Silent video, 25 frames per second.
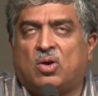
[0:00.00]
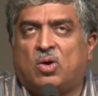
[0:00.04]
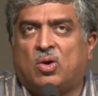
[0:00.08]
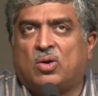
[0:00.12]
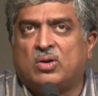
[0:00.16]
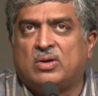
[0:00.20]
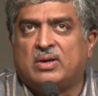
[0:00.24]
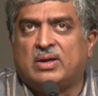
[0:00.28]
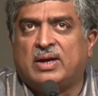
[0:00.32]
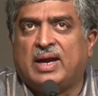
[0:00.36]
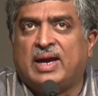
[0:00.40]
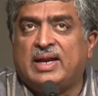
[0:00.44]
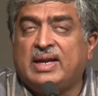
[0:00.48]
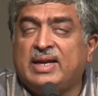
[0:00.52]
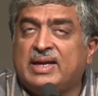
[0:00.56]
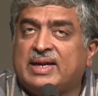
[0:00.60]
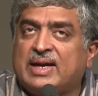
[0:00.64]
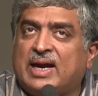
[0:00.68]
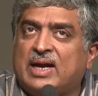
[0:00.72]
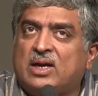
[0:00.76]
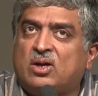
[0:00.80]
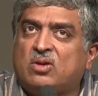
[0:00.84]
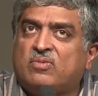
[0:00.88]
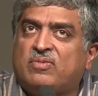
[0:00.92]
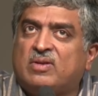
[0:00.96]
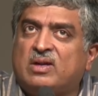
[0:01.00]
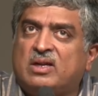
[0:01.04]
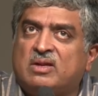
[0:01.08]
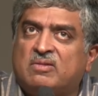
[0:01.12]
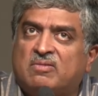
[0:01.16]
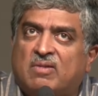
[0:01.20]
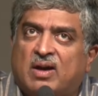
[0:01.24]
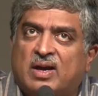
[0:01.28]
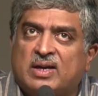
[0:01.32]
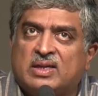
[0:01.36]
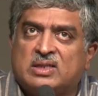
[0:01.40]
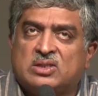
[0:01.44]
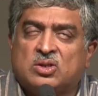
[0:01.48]
on any kind of a
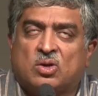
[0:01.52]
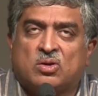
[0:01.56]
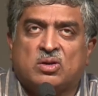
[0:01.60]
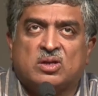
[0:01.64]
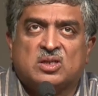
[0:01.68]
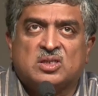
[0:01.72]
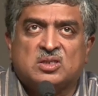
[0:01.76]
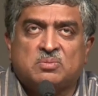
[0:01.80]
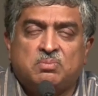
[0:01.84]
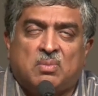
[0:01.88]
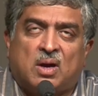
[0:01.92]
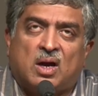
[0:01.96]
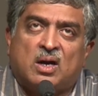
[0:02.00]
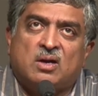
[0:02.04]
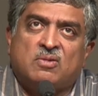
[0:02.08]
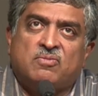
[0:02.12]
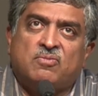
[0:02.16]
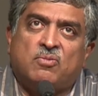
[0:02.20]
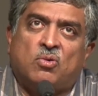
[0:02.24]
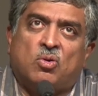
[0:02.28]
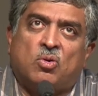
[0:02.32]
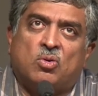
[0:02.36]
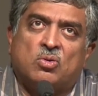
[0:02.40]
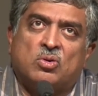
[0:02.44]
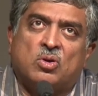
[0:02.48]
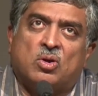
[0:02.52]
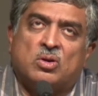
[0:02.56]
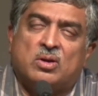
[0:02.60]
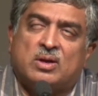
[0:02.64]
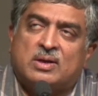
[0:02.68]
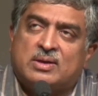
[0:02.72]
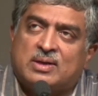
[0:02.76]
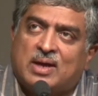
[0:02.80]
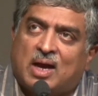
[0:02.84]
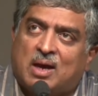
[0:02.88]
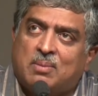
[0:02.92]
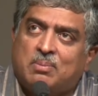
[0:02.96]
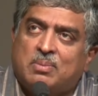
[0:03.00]
device, on a smartphone, on a
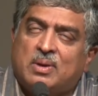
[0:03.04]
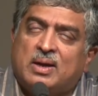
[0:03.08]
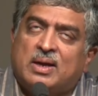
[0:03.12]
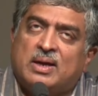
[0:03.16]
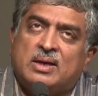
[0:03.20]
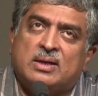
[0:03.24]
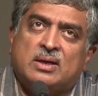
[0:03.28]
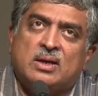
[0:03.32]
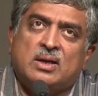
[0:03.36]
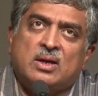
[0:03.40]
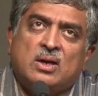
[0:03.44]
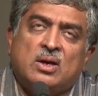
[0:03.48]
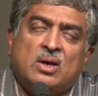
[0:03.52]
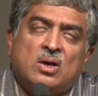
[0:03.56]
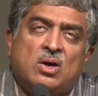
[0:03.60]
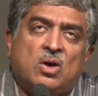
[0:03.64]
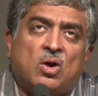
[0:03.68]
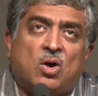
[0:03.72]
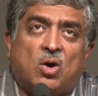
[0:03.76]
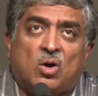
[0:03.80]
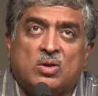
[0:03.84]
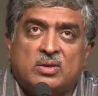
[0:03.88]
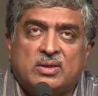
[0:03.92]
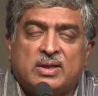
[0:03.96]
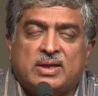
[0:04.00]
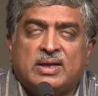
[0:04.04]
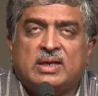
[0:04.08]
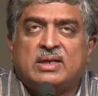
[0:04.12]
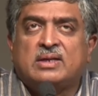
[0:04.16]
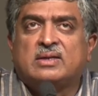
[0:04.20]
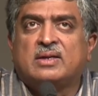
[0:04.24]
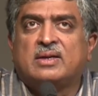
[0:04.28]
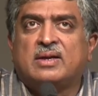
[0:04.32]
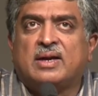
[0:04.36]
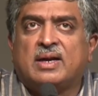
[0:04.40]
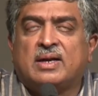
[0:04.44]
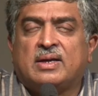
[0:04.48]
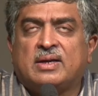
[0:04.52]
tablet, on the
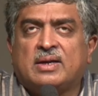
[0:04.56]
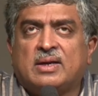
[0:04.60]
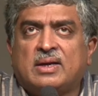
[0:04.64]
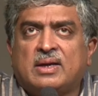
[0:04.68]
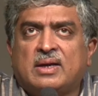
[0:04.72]
internet.